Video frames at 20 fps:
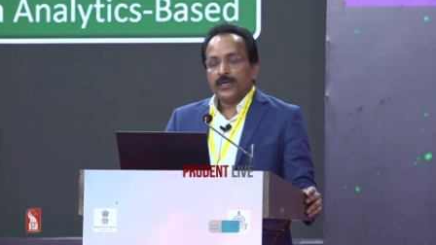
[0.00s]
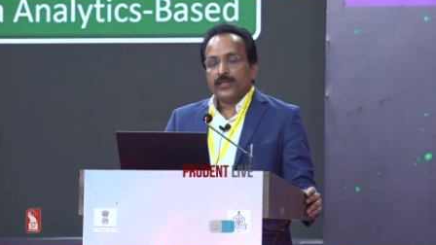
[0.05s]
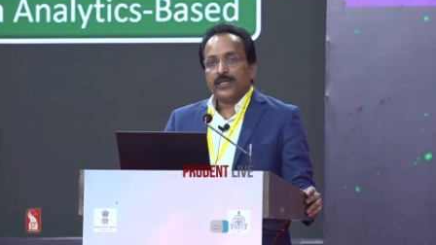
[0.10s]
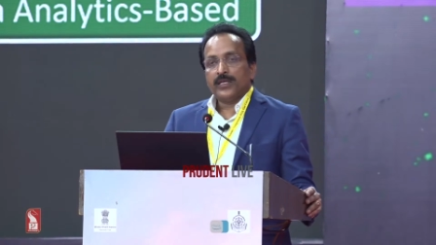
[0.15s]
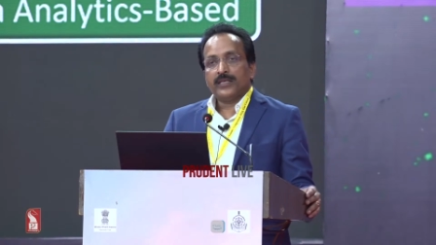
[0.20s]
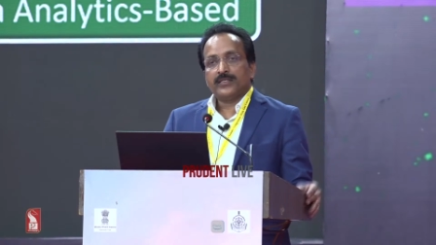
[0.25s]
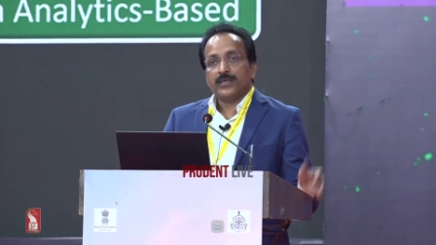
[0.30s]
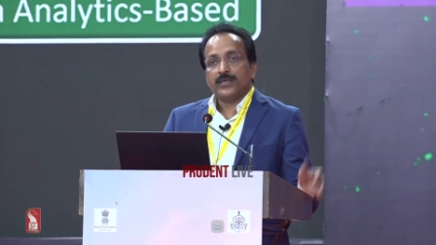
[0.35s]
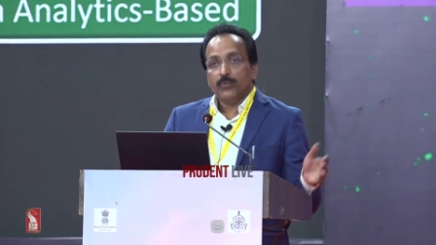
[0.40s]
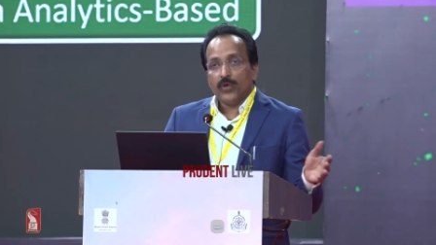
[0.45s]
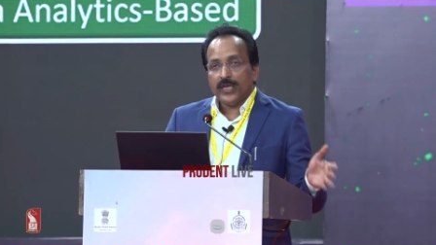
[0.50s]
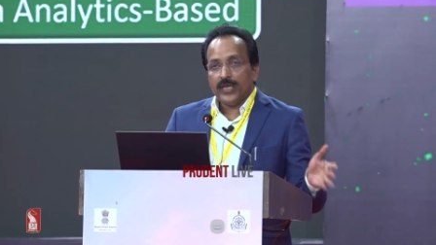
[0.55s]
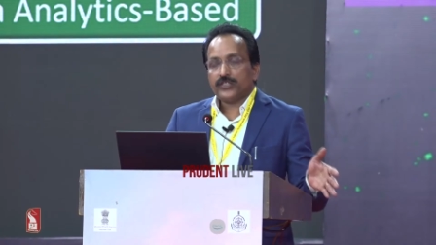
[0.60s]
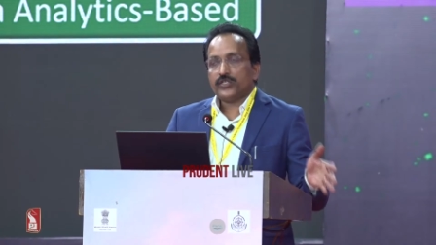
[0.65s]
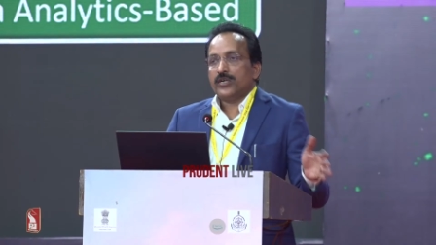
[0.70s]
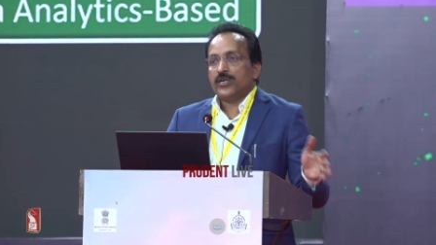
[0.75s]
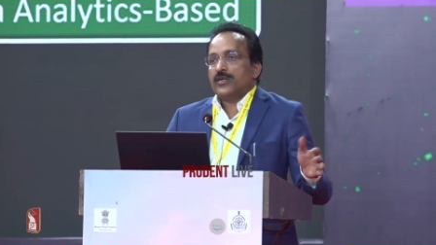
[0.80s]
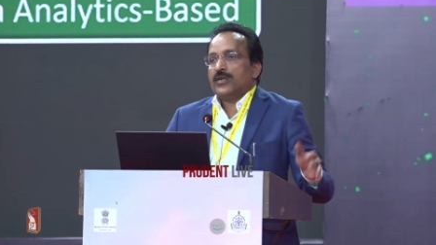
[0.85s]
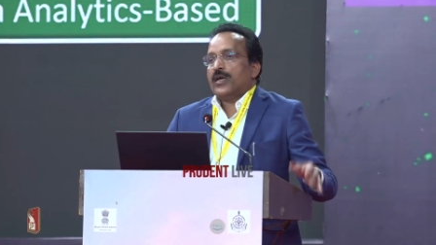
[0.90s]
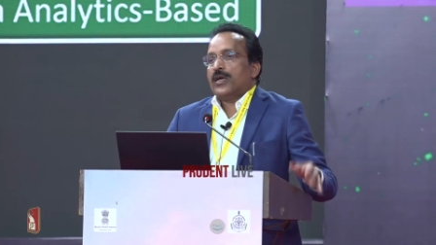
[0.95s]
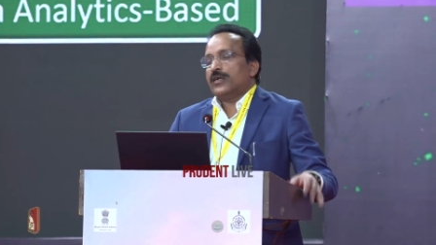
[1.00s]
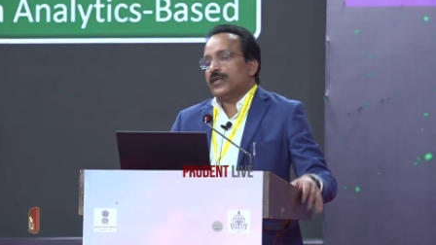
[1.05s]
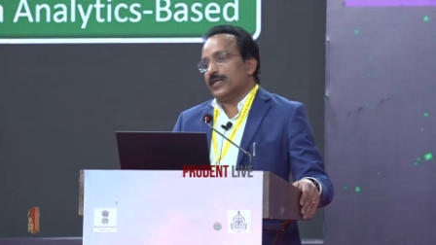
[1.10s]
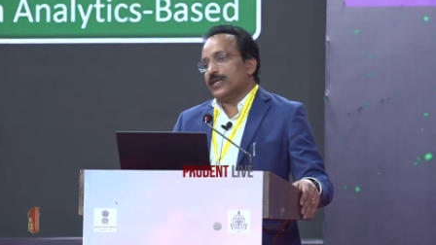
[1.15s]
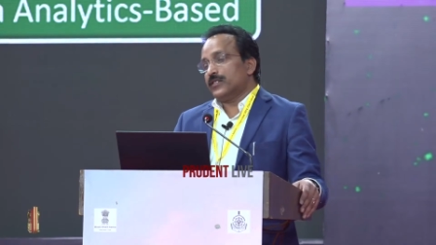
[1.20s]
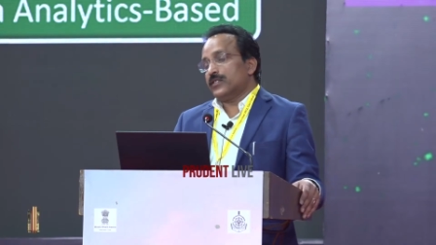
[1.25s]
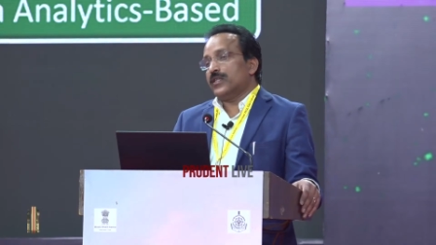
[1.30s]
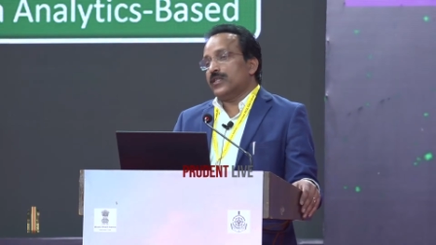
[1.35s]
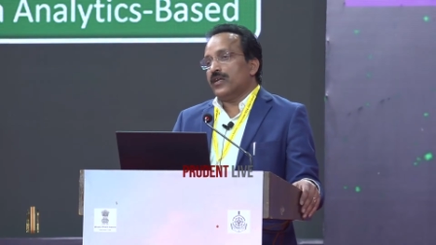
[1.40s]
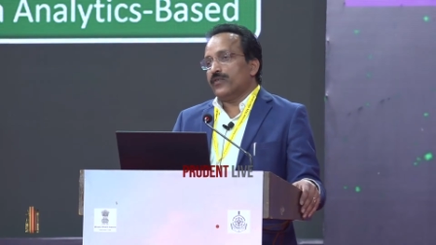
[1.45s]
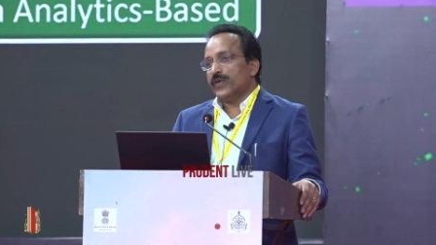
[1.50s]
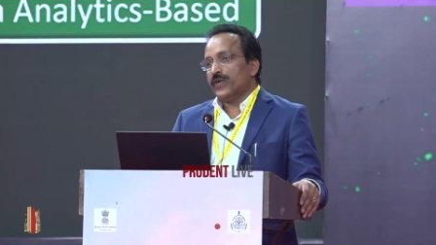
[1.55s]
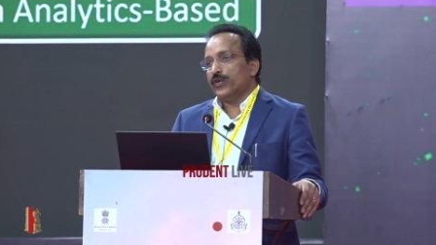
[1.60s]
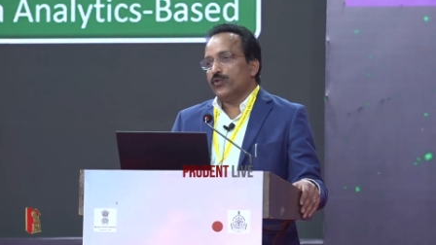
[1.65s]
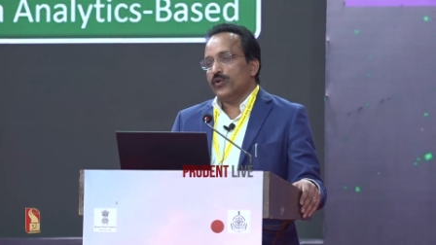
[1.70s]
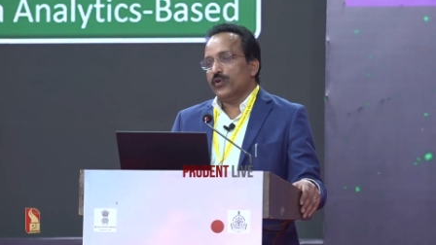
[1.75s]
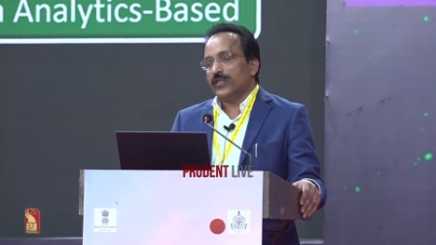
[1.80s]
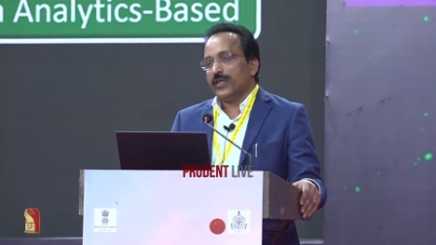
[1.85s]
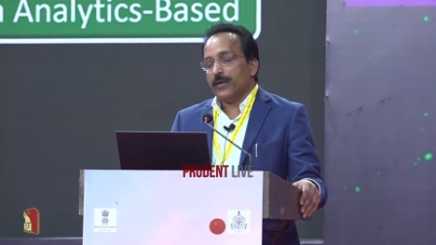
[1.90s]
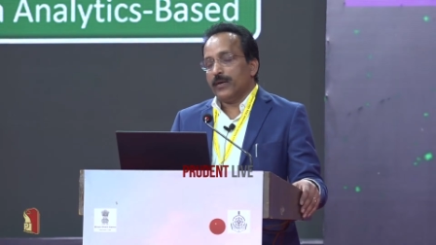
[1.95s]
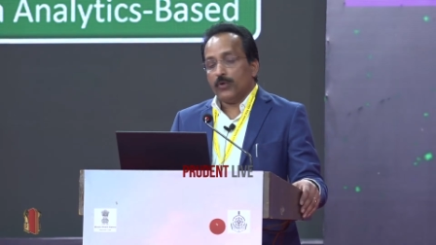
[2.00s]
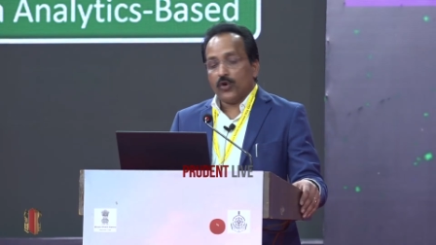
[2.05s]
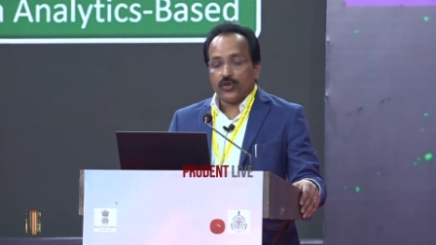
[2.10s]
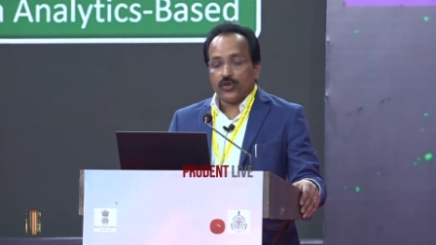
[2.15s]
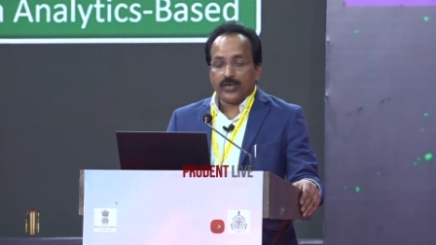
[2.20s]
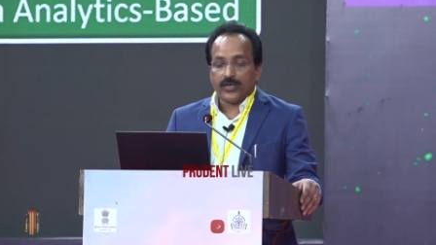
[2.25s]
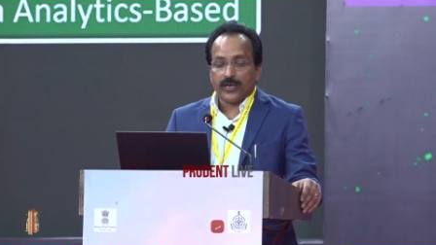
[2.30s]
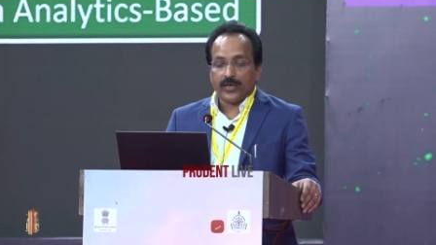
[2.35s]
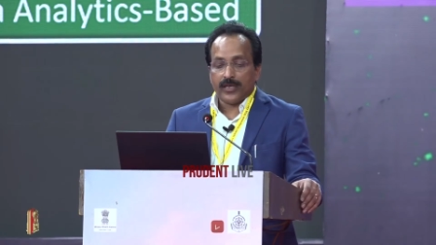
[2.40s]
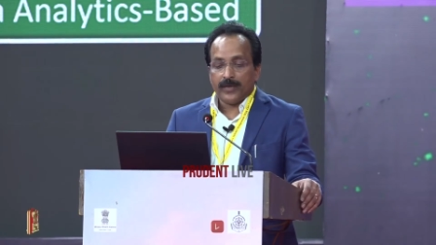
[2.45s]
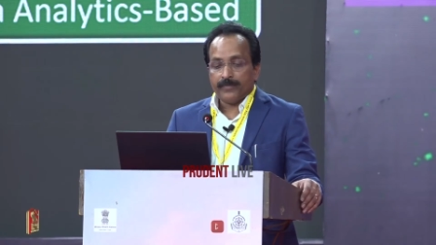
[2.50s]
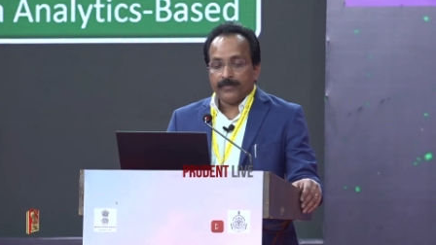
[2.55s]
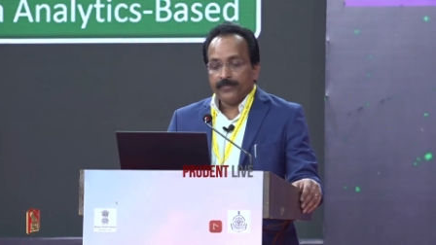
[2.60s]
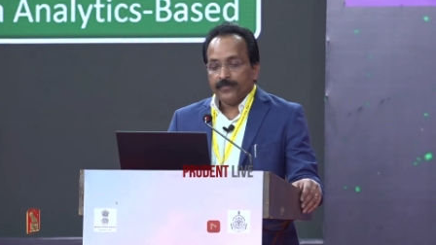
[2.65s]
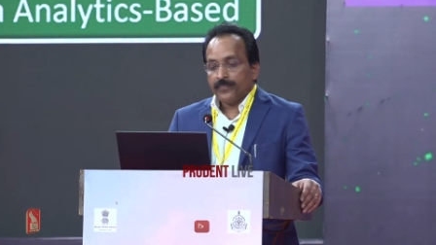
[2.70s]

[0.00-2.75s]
the simulation tests that we do in laboratory,